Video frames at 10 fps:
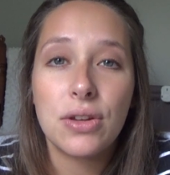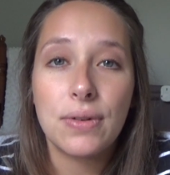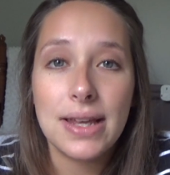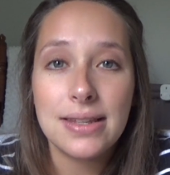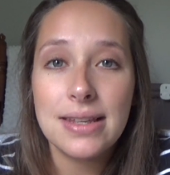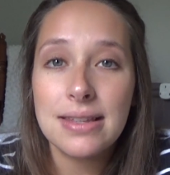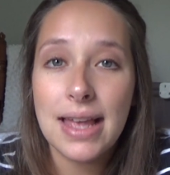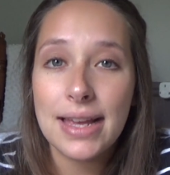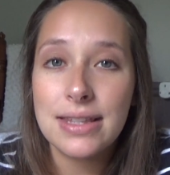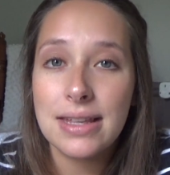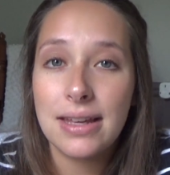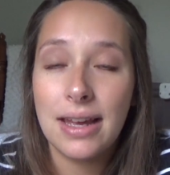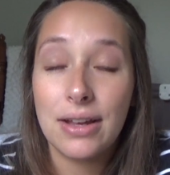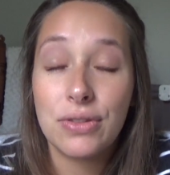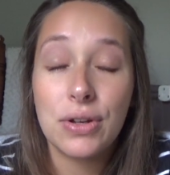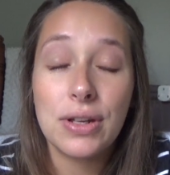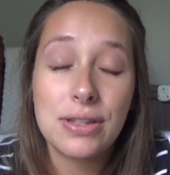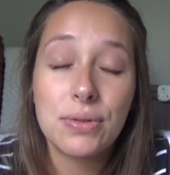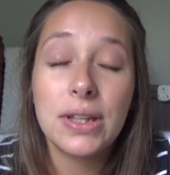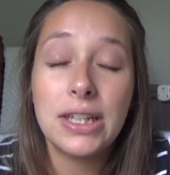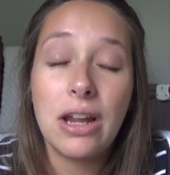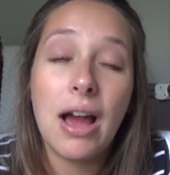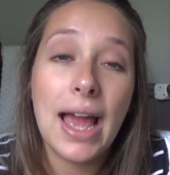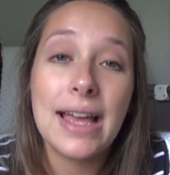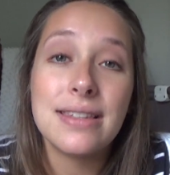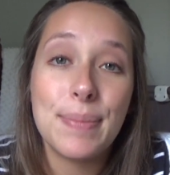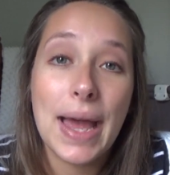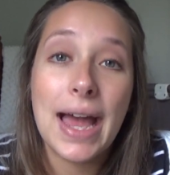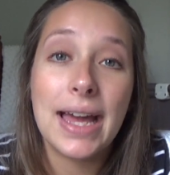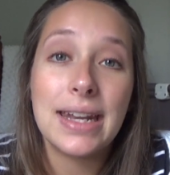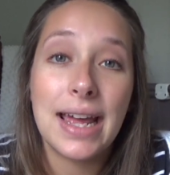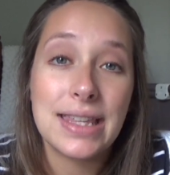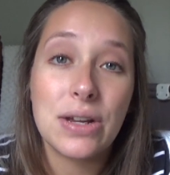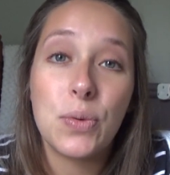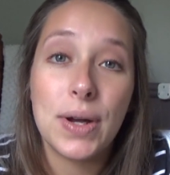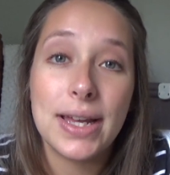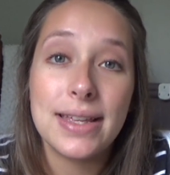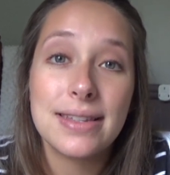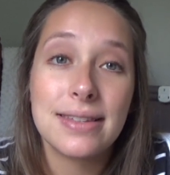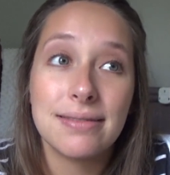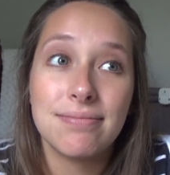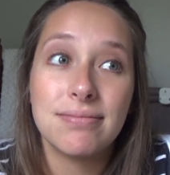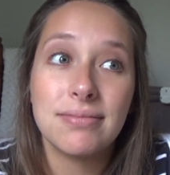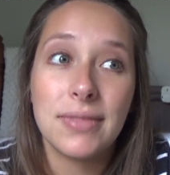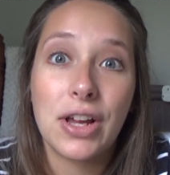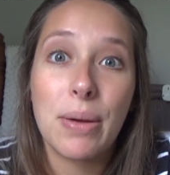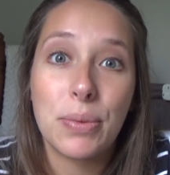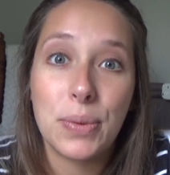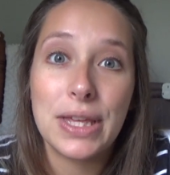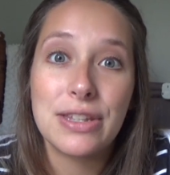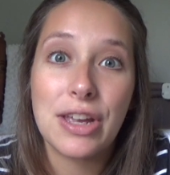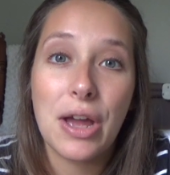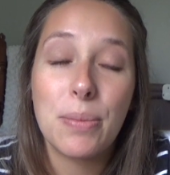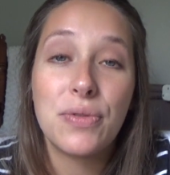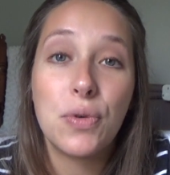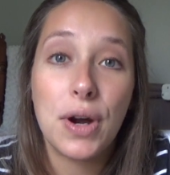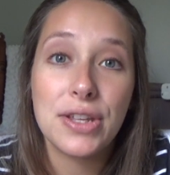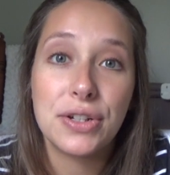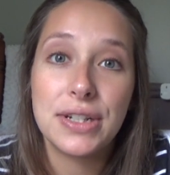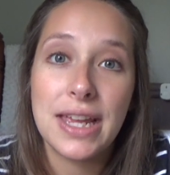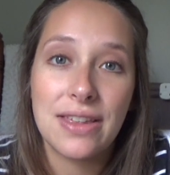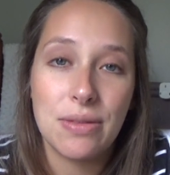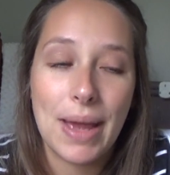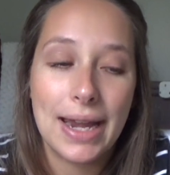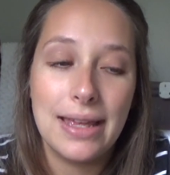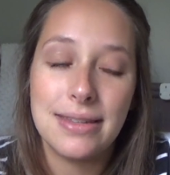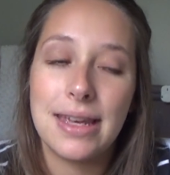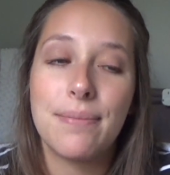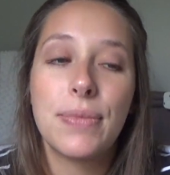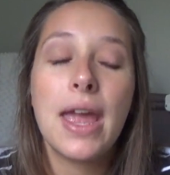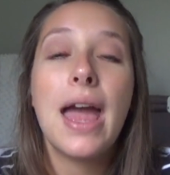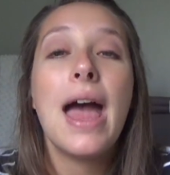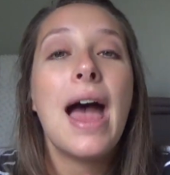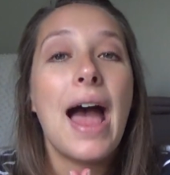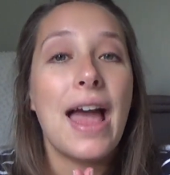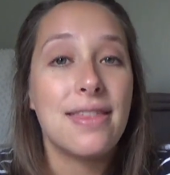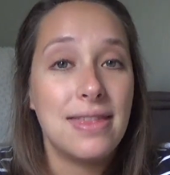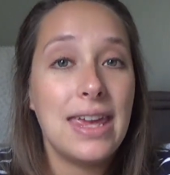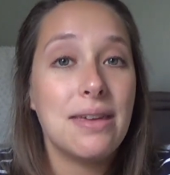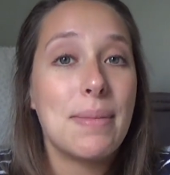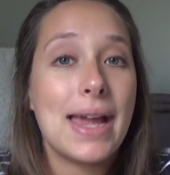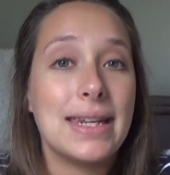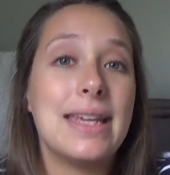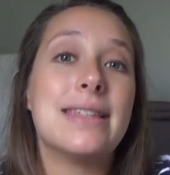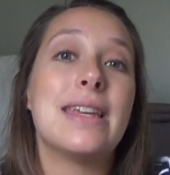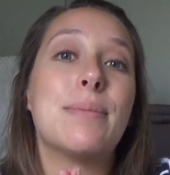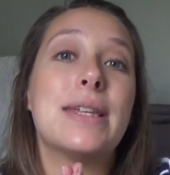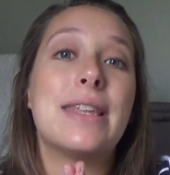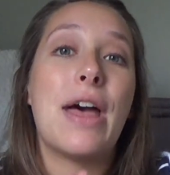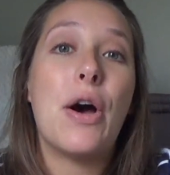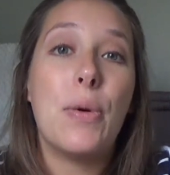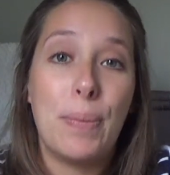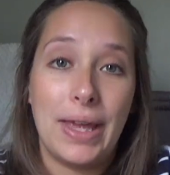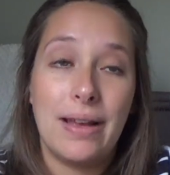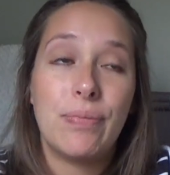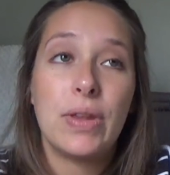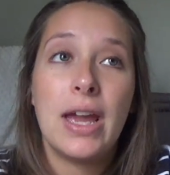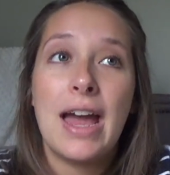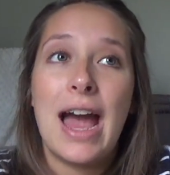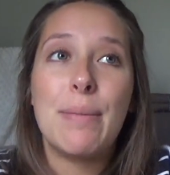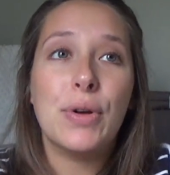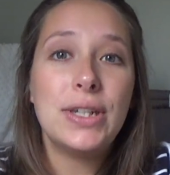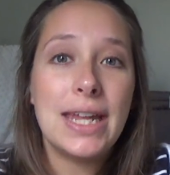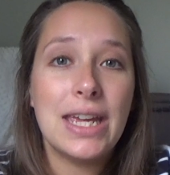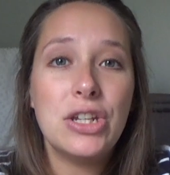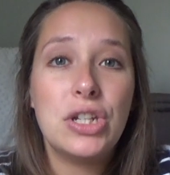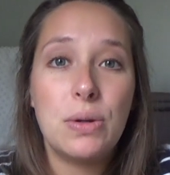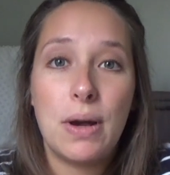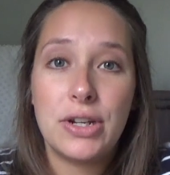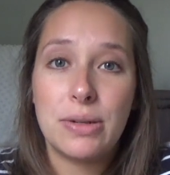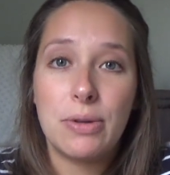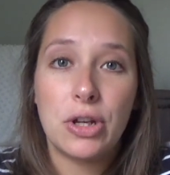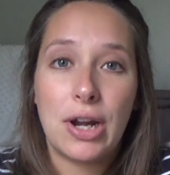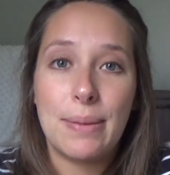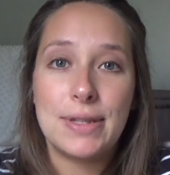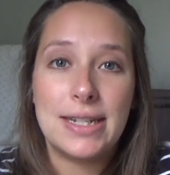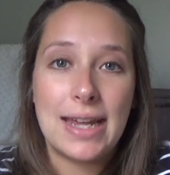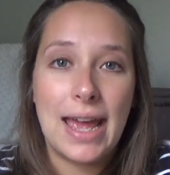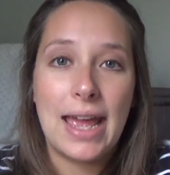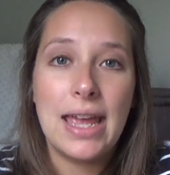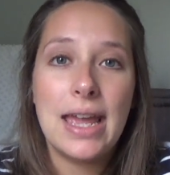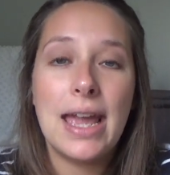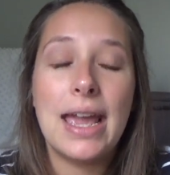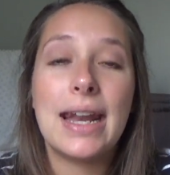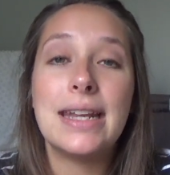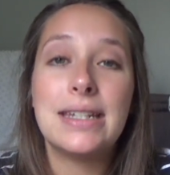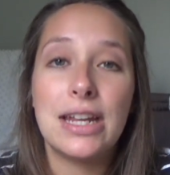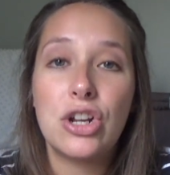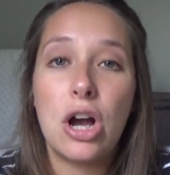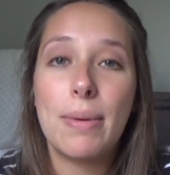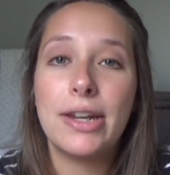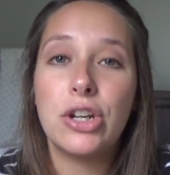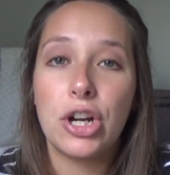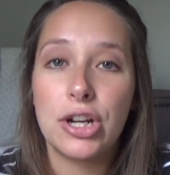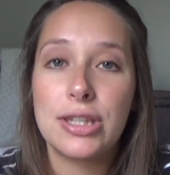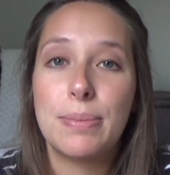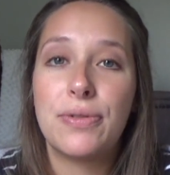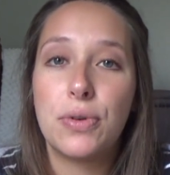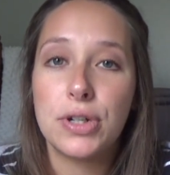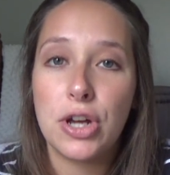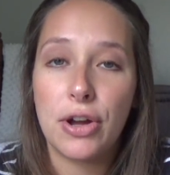the restless legs, it's really not as bad as it was a couple weeks ago before I started taking the magnesium. I think magnesium is helping. I'm only taking 200 milligrams a day, and I did call my nurse before